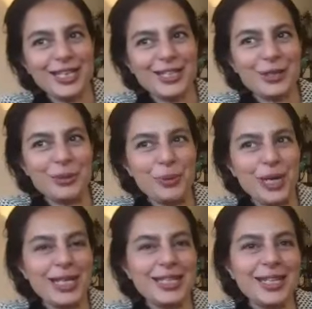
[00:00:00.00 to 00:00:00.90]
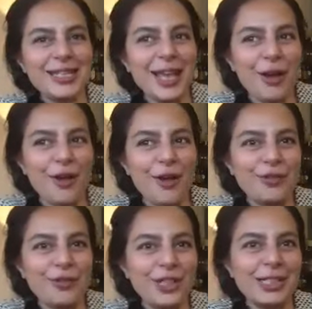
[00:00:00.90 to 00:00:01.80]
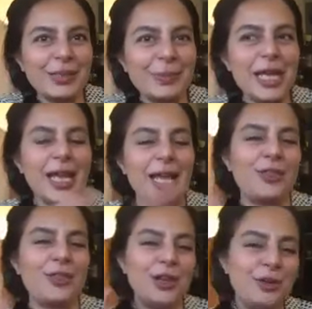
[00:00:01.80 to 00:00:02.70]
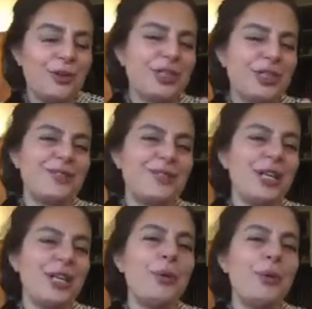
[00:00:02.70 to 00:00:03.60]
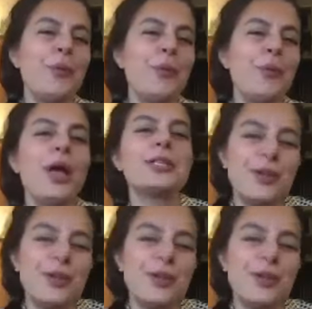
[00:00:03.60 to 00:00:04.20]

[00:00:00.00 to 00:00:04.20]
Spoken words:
So when I did get offered a little bit, I thought, no, this is really not what I want.